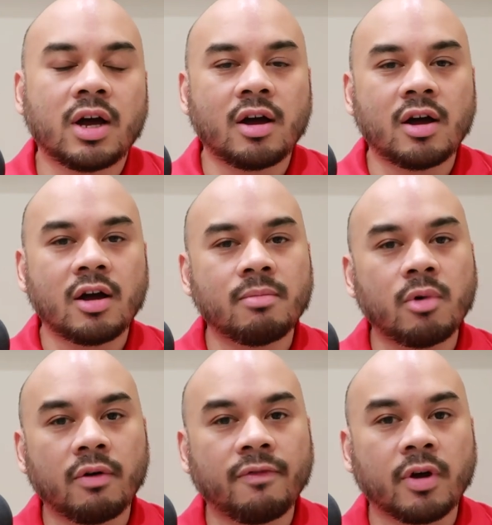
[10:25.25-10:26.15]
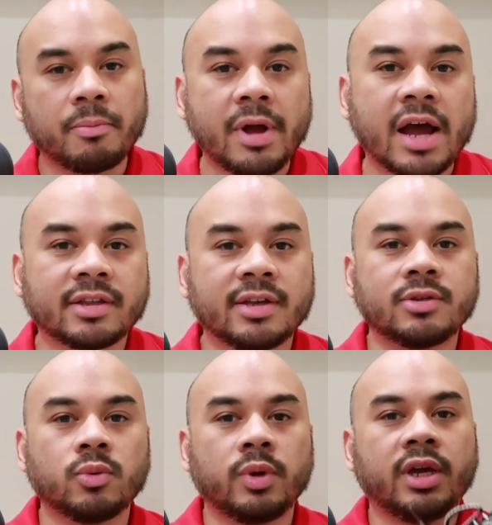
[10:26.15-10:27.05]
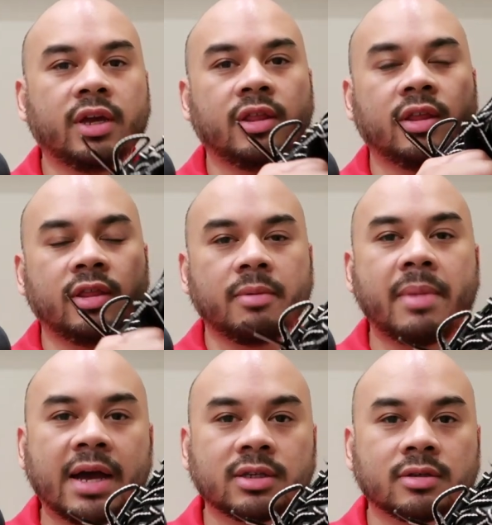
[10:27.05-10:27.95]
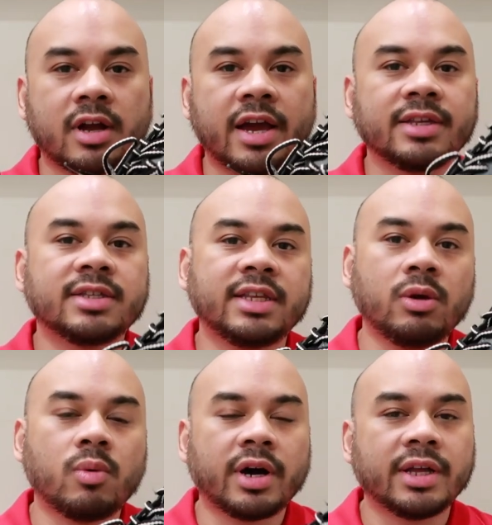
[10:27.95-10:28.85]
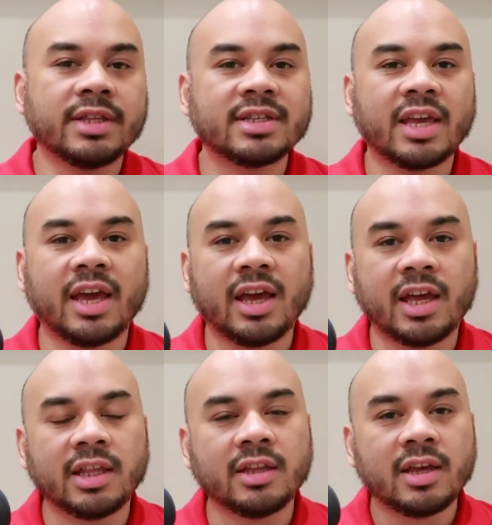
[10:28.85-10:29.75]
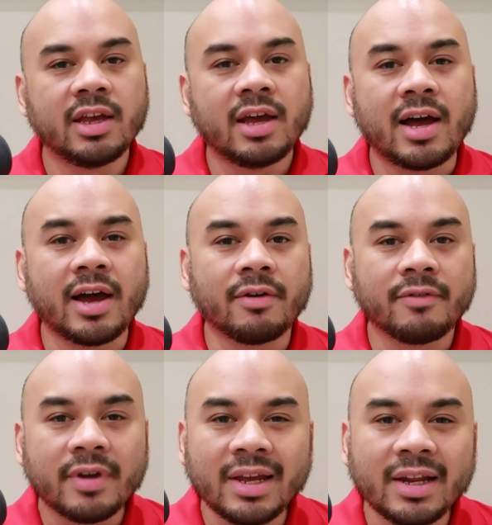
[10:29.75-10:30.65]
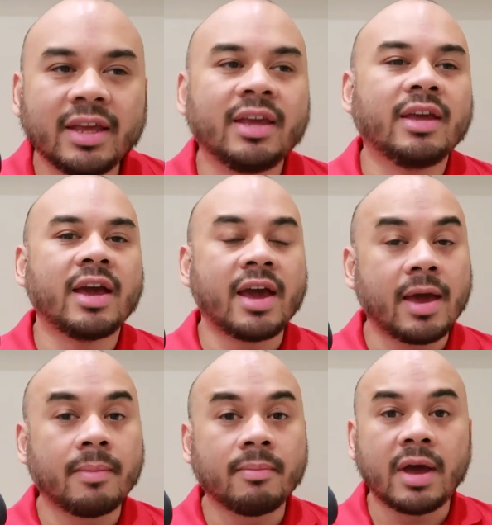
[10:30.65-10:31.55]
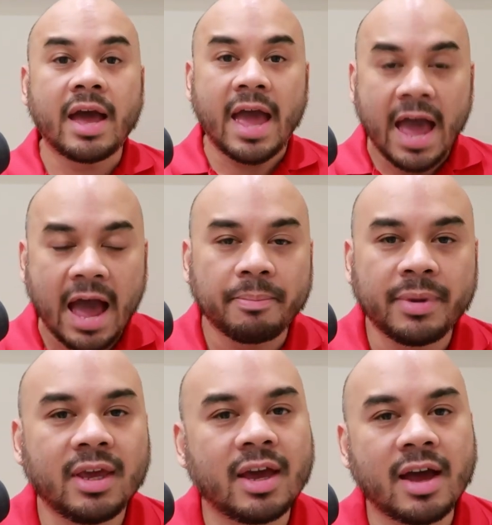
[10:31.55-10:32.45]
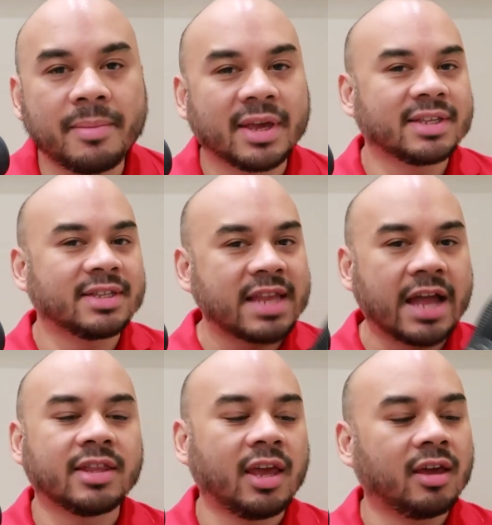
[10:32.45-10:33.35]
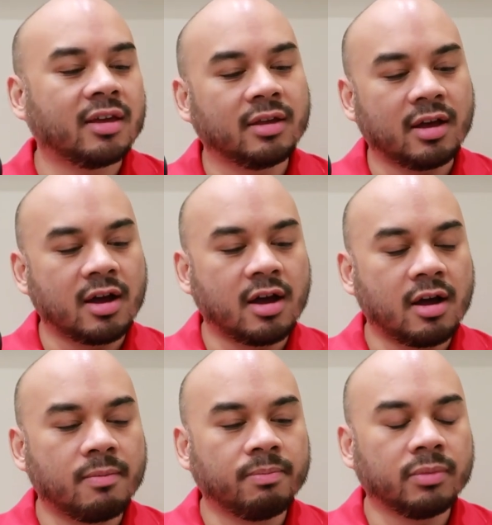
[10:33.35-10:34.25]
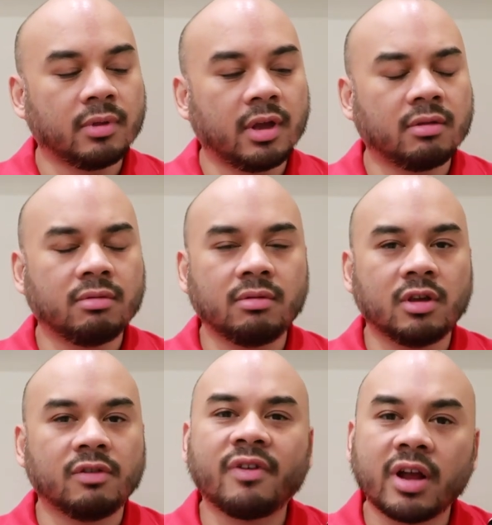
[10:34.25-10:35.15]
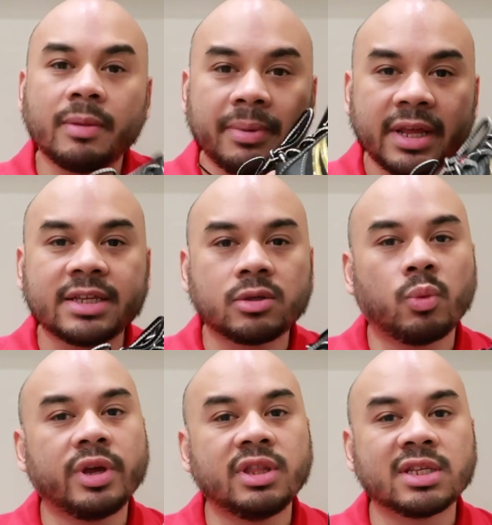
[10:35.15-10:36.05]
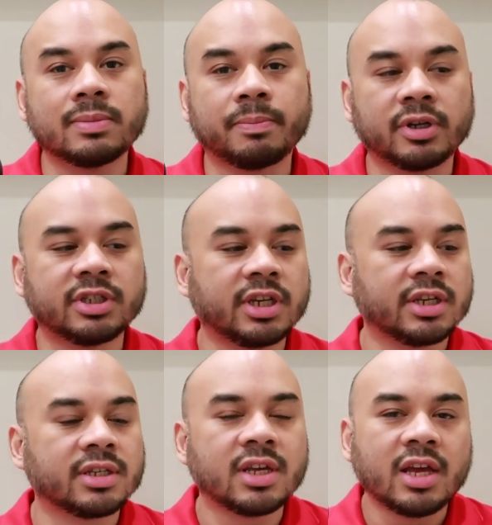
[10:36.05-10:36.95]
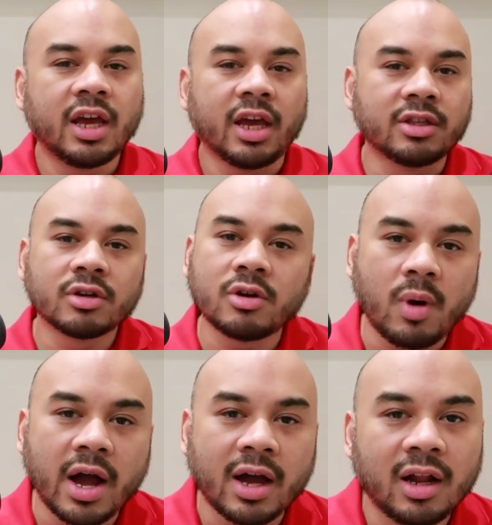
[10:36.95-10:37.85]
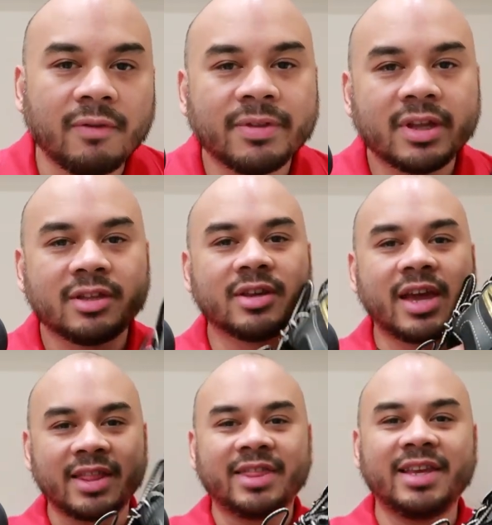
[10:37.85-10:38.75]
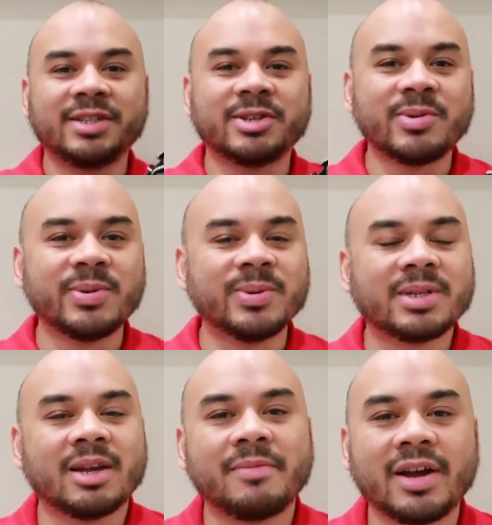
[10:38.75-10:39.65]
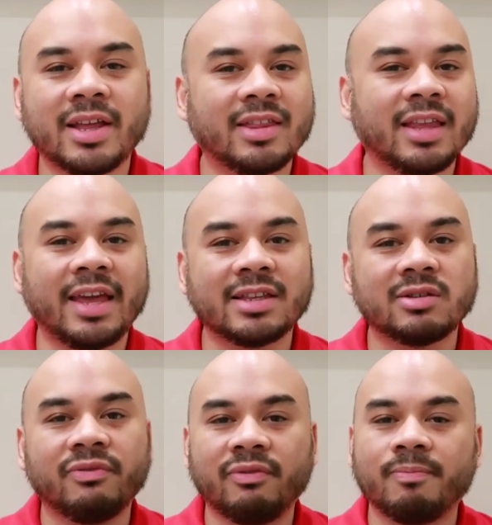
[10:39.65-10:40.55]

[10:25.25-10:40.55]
of our practice with the Max Rise T1s, and I really am happy. I'm ecstatic, and you know, very pleased with this purchase. It took a while to get these shoes, but it's